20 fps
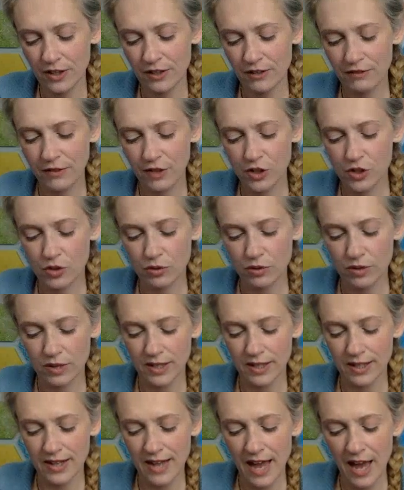virtually,
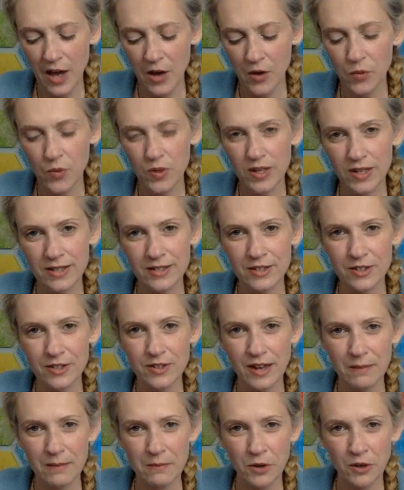and how we can do
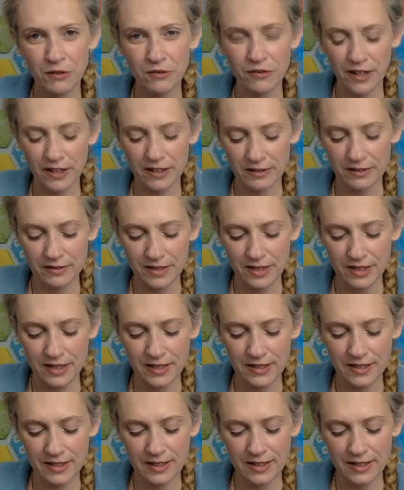that more effectively.